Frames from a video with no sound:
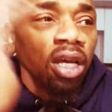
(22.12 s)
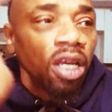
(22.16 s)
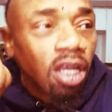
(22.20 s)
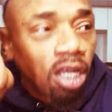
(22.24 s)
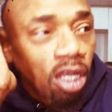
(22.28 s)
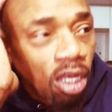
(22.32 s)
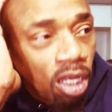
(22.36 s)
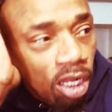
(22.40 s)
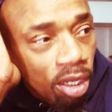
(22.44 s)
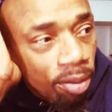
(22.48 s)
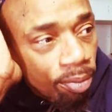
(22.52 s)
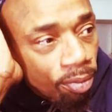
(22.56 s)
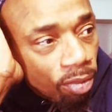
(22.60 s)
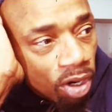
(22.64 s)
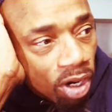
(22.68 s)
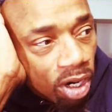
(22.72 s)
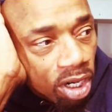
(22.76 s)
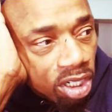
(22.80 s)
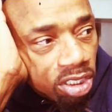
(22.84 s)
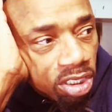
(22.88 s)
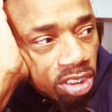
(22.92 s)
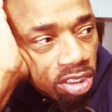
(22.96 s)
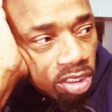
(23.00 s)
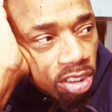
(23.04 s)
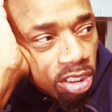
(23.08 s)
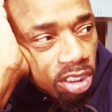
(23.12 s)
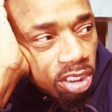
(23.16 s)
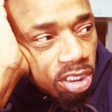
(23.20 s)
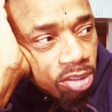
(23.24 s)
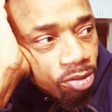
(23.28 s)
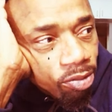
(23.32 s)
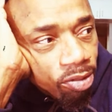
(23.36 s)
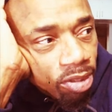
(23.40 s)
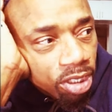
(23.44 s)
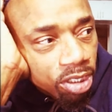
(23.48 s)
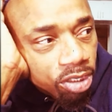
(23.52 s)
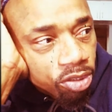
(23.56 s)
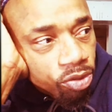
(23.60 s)
in March of
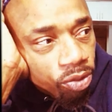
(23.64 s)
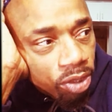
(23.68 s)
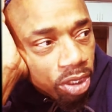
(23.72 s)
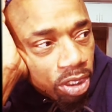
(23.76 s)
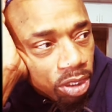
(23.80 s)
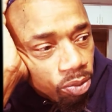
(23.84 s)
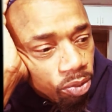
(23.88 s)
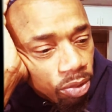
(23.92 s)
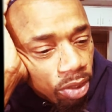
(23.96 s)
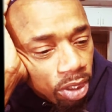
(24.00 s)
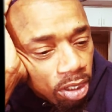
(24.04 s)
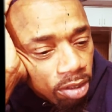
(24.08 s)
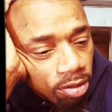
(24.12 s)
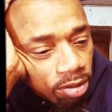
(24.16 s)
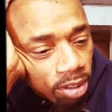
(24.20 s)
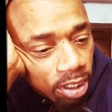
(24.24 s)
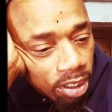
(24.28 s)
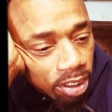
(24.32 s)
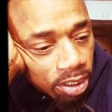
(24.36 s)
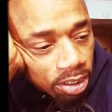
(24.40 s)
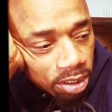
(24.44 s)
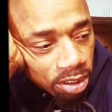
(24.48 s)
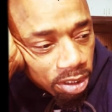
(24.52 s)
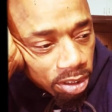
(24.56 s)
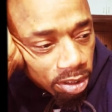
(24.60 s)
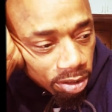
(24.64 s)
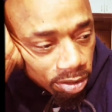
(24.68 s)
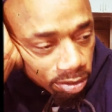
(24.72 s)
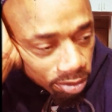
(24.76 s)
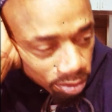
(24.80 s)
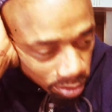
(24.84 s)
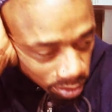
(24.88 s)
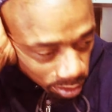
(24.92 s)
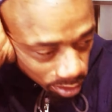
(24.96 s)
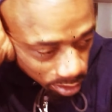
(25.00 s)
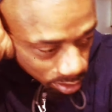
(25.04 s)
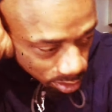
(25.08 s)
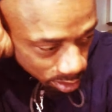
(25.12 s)
2021, right?
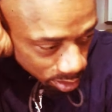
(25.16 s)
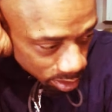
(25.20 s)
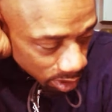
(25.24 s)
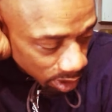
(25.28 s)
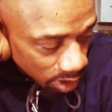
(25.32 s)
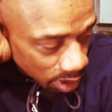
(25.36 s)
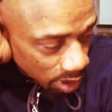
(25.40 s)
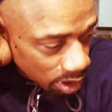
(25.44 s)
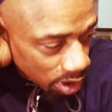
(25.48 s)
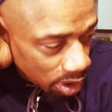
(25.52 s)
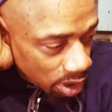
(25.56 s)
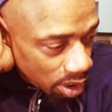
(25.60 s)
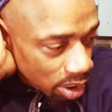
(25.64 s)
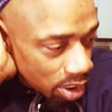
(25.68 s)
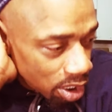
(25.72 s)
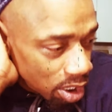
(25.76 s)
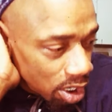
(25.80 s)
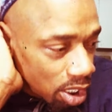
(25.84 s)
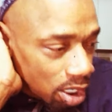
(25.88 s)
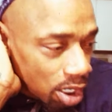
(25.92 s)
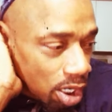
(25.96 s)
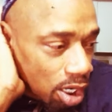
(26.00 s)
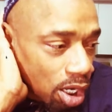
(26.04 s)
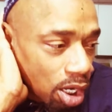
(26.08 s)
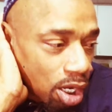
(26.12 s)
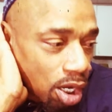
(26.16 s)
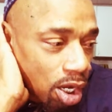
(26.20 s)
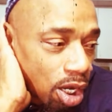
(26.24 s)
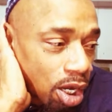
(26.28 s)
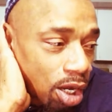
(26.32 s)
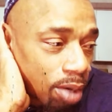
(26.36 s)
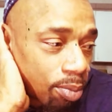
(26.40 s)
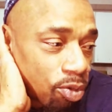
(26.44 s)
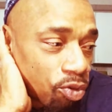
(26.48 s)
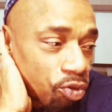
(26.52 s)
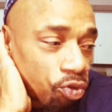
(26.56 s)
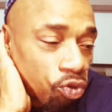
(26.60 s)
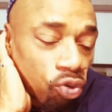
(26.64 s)
So, uh,
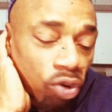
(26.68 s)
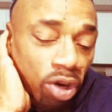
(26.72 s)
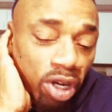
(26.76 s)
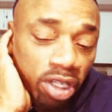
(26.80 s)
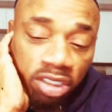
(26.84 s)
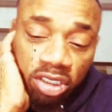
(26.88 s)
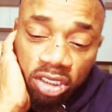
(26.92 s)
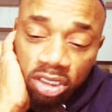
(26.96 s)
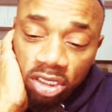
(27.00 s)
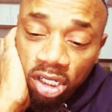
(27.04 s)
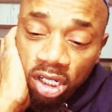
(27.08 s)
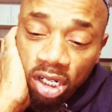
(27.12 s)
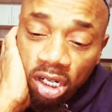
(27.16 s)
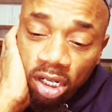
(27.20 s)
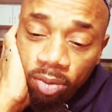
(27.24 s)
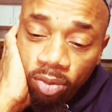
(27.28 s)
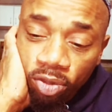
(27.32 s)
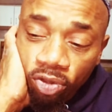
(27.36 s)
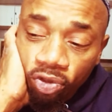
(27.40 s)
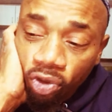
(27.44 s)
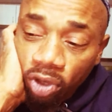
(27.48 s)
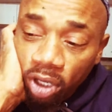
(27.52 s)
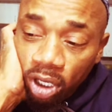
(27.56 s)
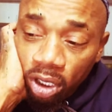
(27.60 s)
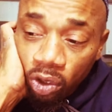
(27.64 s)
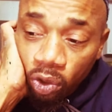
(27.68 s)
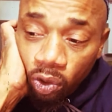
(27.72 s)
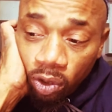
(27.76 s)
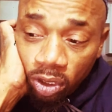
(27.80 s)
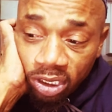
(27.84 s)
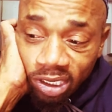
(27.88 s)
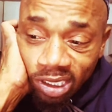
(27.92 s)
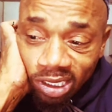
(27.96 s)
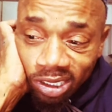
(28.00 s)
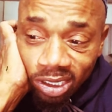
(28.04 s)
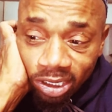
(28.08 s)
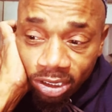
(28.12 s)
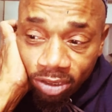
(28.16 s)
before I start, before I go
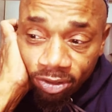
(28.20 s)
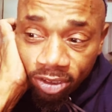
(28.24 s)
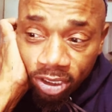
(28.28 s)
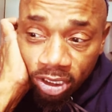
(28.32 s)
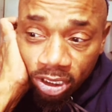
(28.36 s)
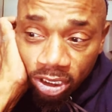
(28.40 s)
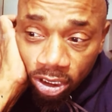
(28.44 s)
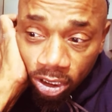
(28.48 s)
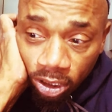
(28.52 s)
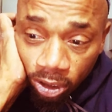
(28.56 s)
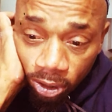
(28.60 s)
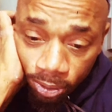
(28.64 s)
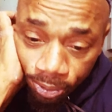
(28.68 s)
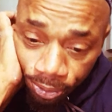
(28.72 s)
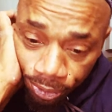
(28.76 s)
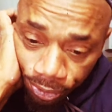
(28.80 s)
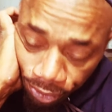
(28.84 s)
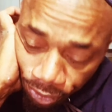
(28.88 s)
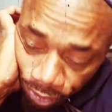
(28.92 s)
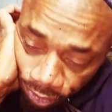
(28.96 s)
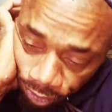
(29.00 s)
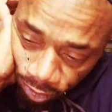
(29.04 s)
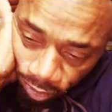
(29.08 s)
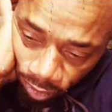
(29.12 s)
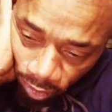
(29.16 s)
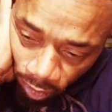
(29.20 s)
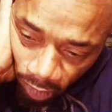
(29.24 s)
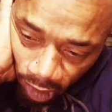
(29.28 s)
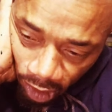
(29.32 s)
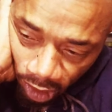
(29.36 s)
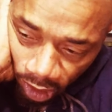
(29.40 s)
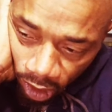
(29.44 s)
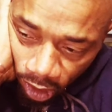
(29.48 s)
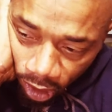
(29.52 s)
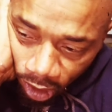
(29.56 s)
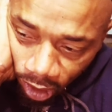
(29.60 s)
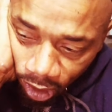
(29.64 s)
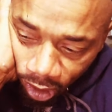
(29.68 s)
into this video,
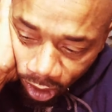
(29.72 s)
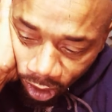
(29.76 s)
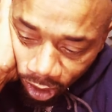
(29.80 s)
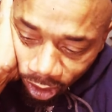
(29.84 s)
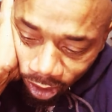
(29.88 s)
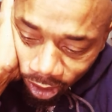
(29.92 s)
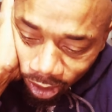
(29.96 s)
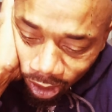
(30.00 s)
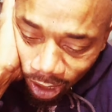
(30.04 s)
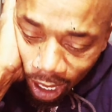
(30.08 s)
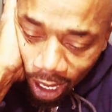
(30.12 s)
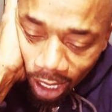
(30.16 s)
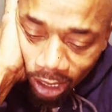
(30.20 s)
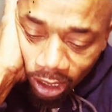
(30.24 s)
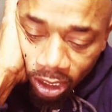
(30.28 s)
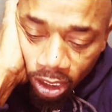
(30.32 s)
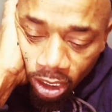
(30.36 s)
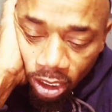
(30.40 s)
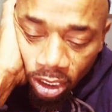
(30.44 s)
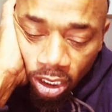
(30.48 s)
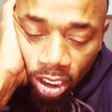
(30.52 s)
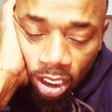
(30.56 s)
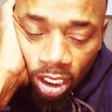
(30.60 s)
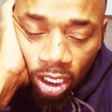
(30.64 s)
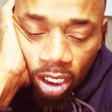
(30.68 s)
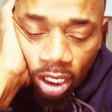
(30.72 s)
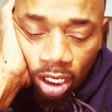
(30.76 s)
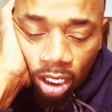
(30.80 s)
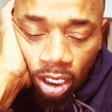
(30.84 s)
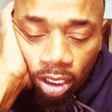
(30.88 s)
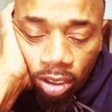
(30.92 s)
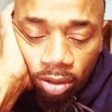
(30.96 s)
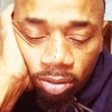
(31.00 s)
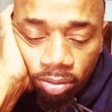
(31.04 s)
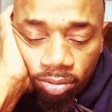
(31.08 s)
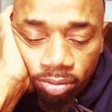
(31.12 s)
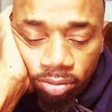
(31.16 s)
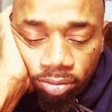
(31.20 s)
I need to
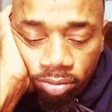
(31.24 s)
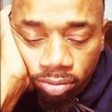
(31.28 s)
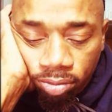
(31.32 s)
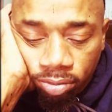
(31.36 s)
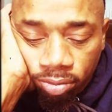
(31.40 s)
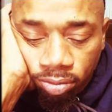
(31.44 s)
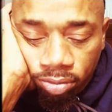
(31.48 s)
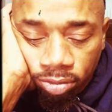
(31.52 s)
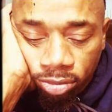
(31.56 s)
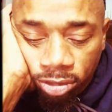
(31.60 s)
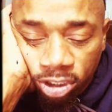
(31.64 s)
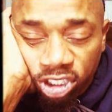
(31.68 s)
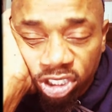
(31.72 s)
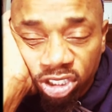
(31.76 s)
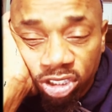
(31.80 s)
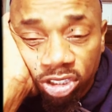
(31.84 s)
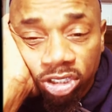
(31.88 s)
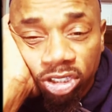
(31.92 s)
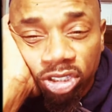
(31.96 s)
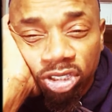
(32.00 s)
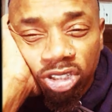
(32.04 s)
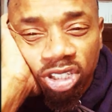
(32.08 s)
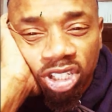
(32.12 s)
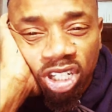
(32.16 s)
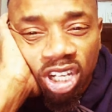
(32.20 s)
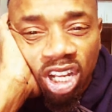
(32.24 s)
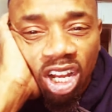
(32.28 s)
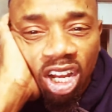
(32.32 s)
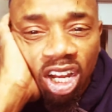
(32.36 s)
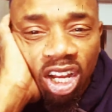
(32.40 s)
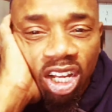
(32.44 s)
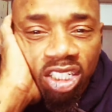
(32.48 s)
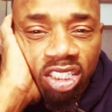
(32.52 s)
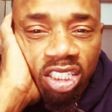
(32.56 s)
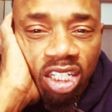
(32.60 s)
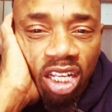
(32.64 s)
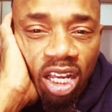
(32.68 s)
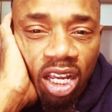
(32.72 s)
um, secure
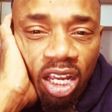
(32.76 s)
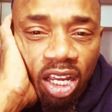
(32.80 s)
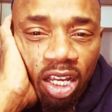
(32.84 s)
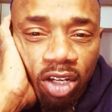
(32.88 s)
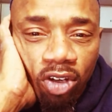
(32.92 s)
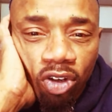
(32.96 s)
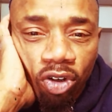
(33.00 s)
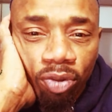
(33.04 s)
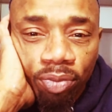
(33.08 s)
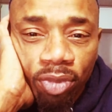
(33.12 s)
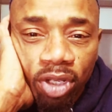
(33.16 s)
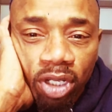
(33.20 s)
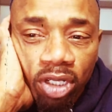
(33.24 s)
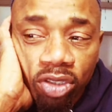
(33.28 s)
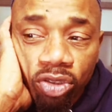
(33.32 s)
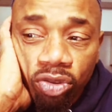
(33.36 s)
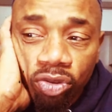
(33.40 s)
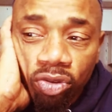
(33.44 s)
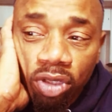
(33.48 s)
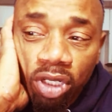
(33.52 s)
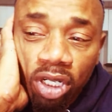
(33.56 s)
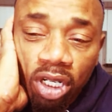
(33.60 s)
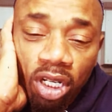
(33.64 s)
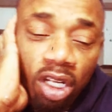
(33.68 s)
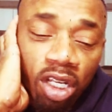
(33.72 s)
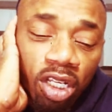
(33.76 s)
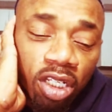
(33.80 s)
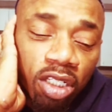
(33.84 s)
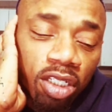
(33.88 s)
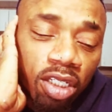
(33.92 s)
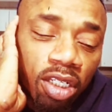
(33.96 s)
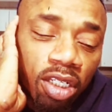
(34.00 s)
contact or make sure that